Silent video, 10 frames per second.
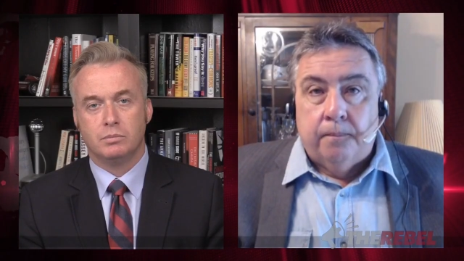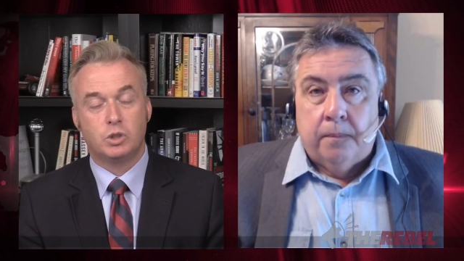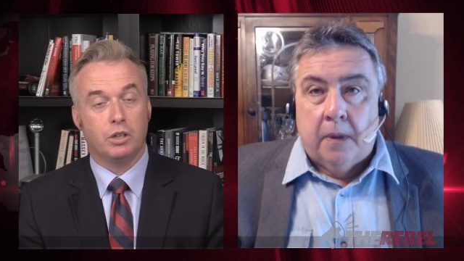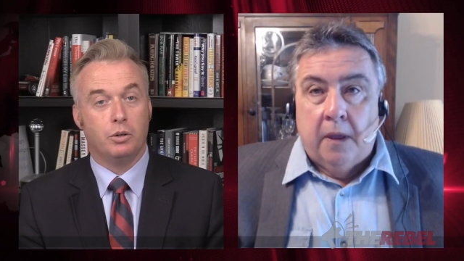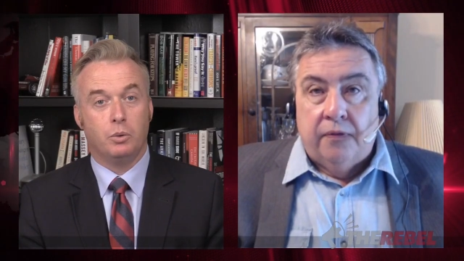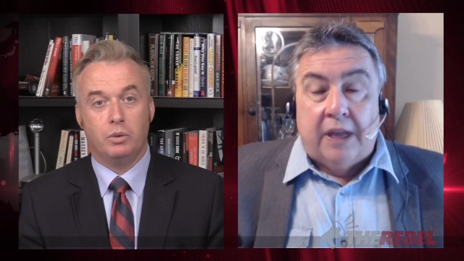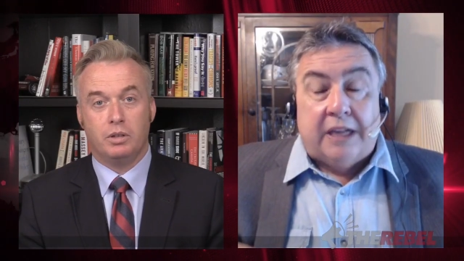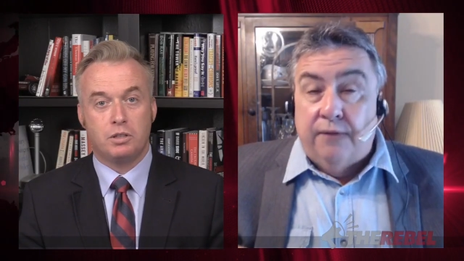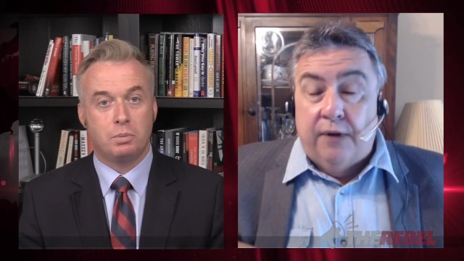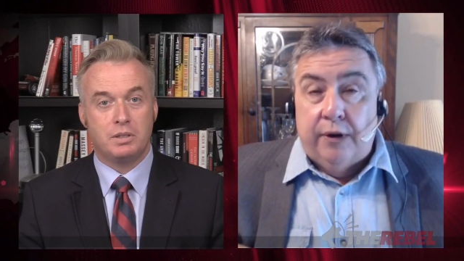Speaker 1: So That's
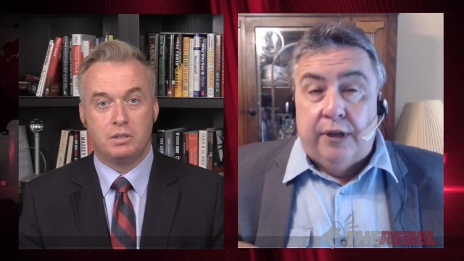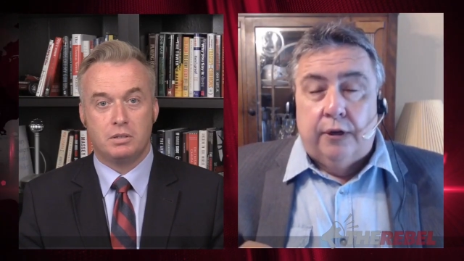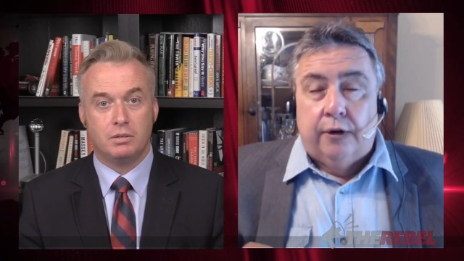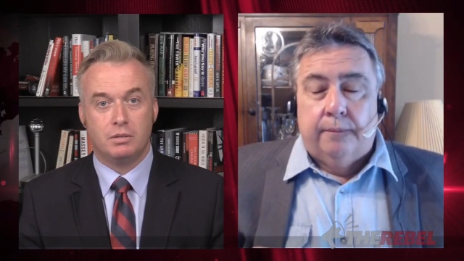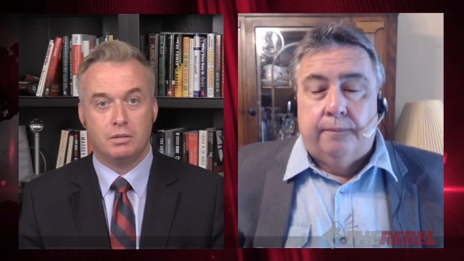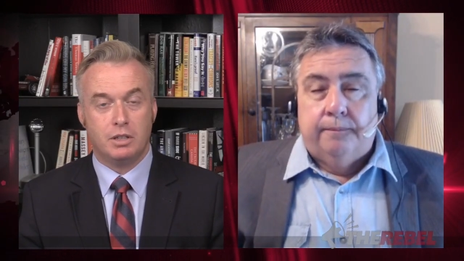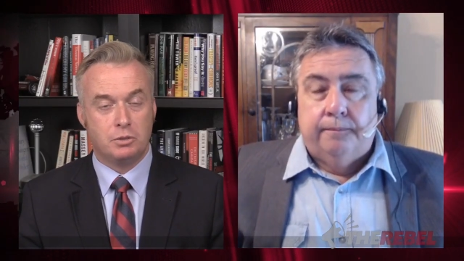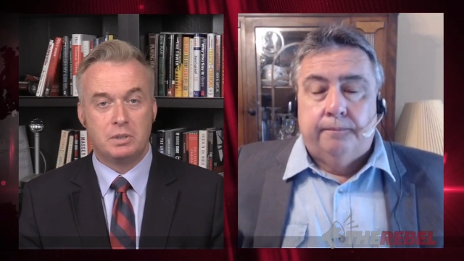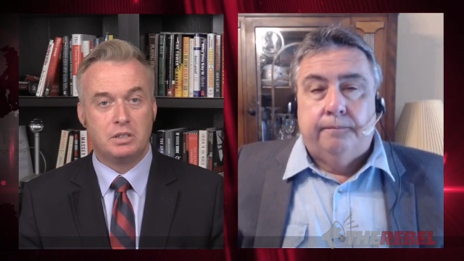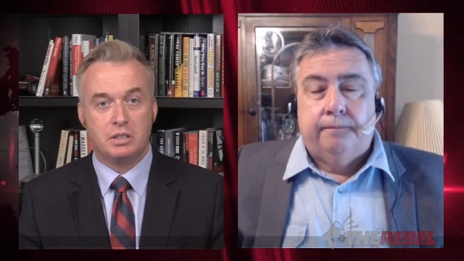this was clear.
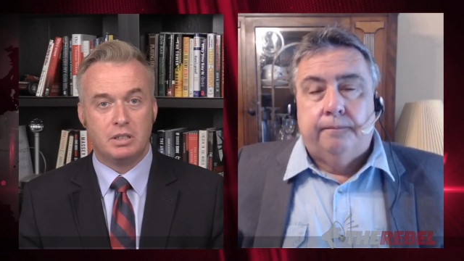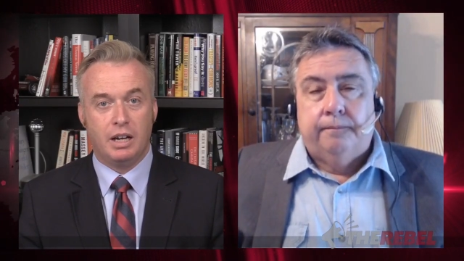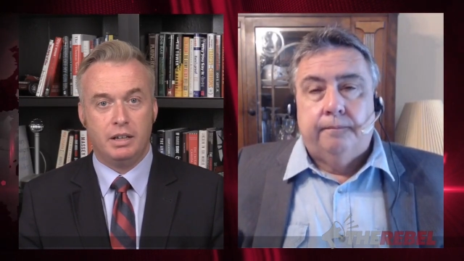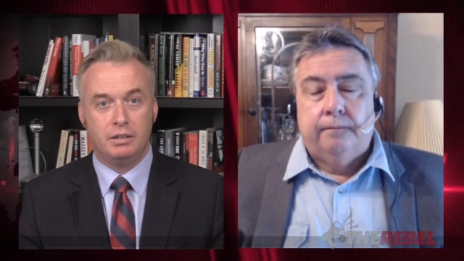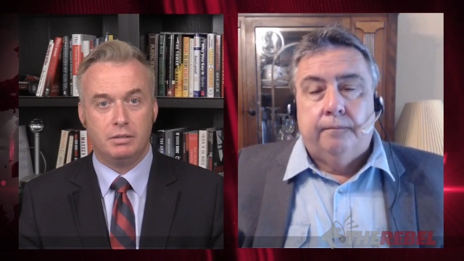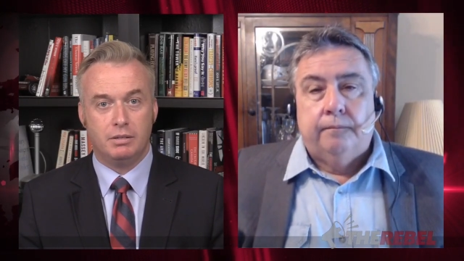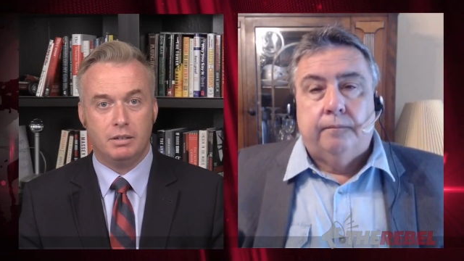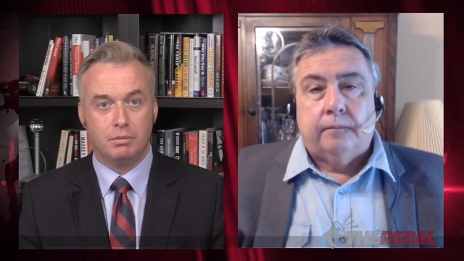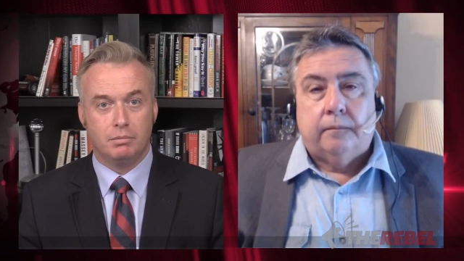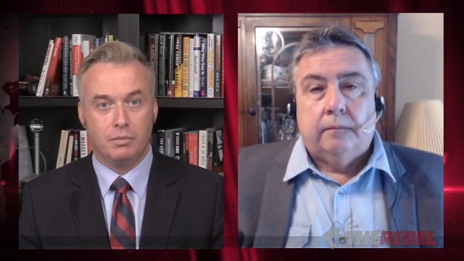this was designed
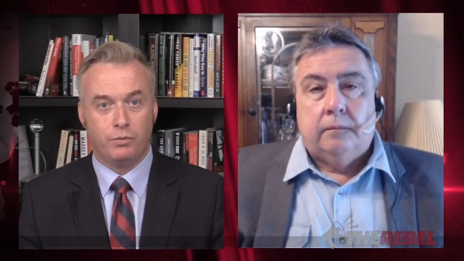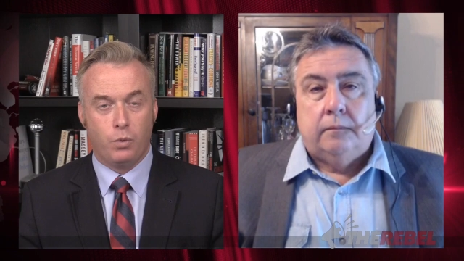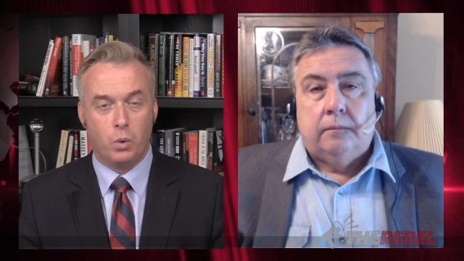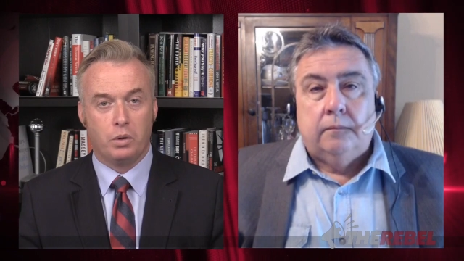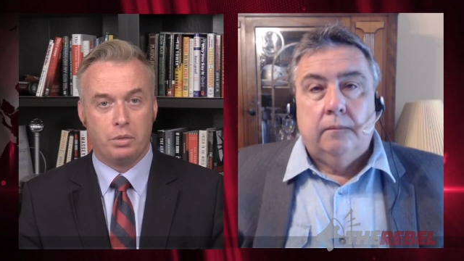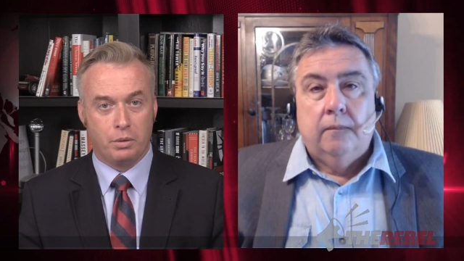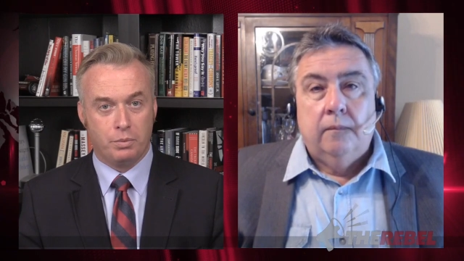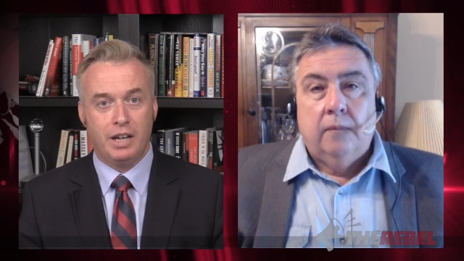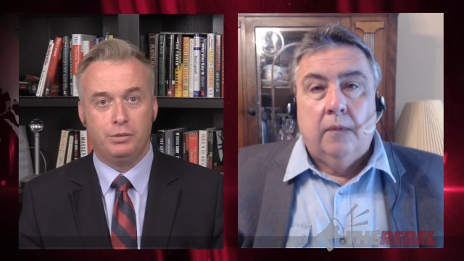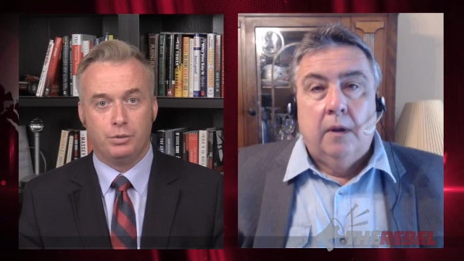for the
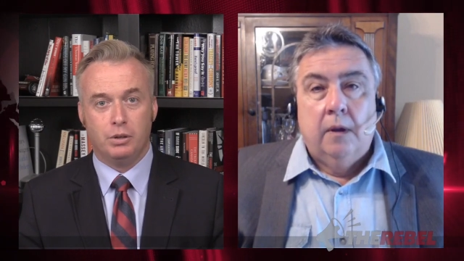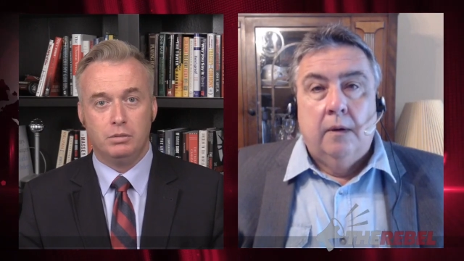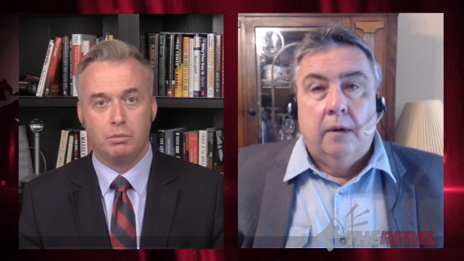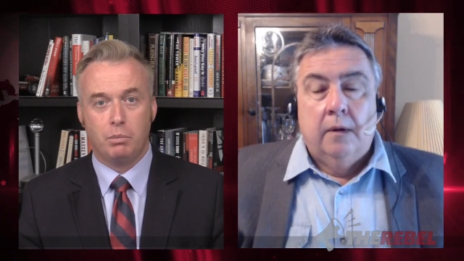rifle